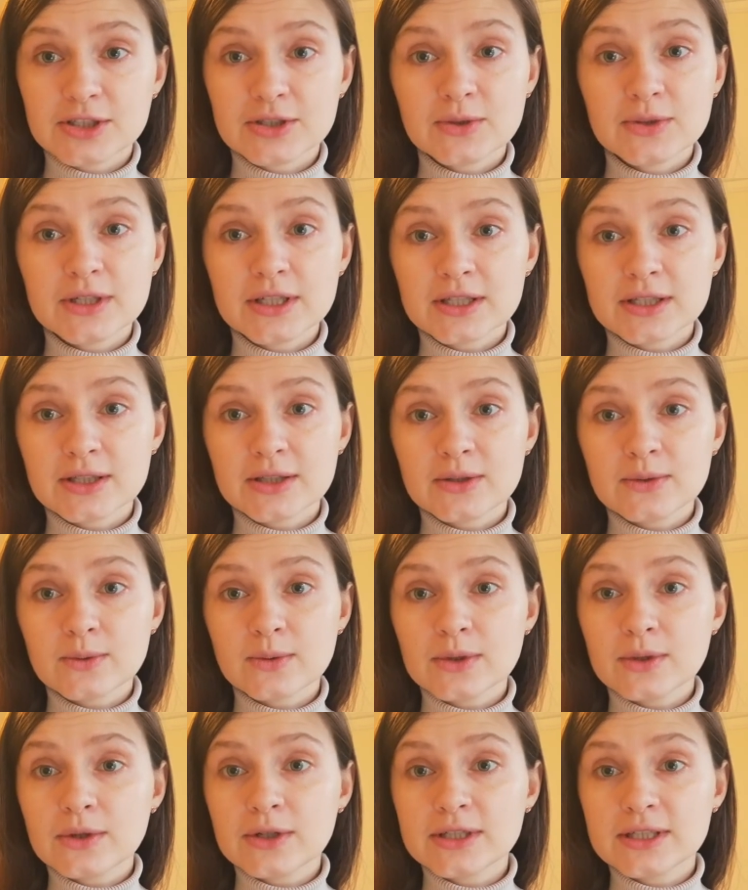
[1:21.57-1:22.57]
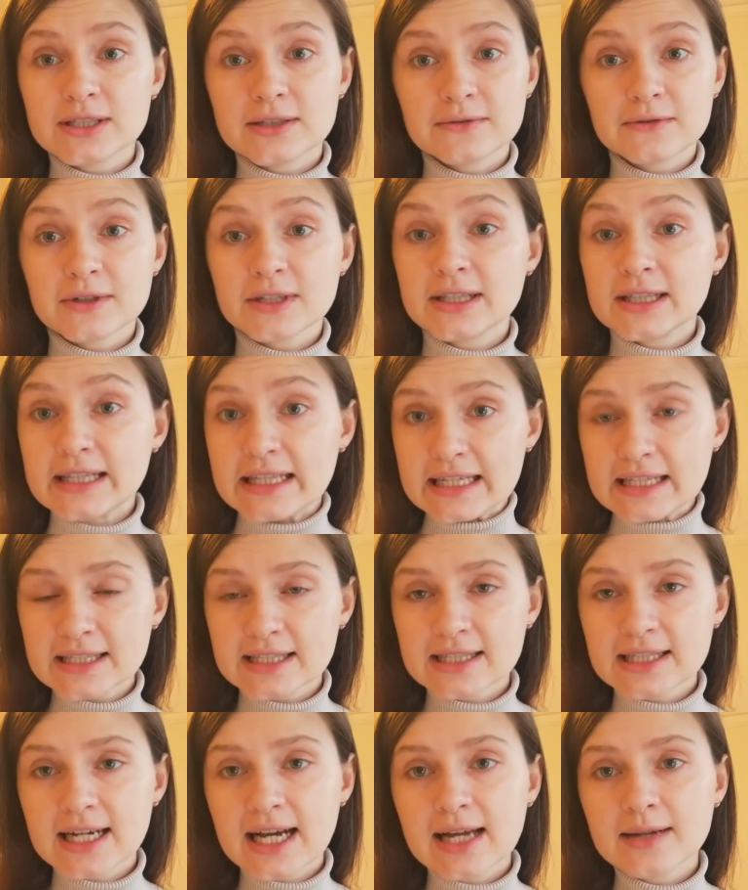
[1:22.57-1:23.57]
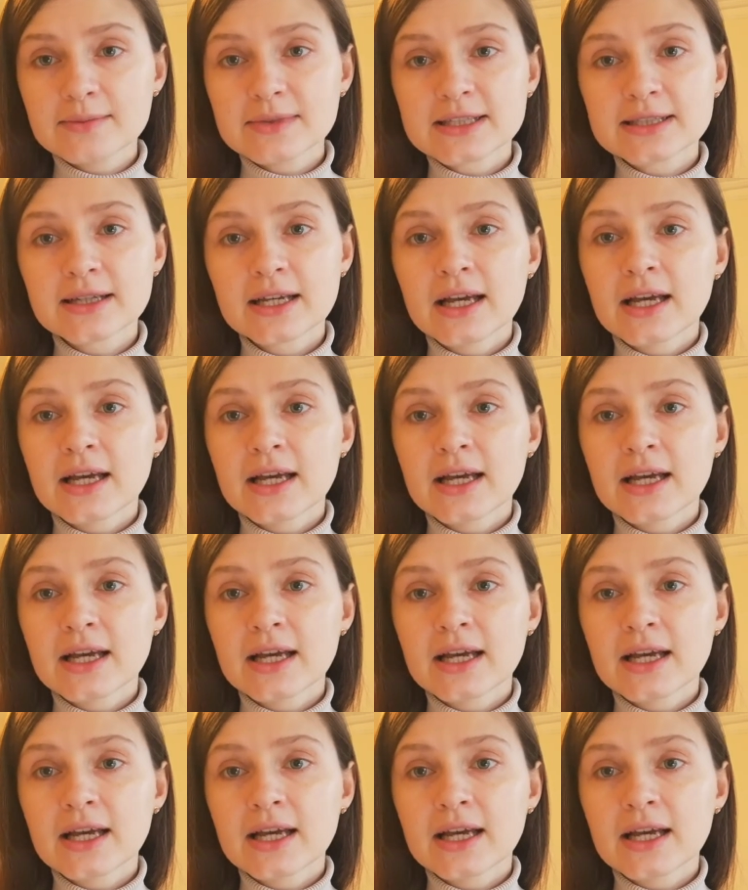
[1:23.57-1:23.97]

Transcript: You need to learn different data types.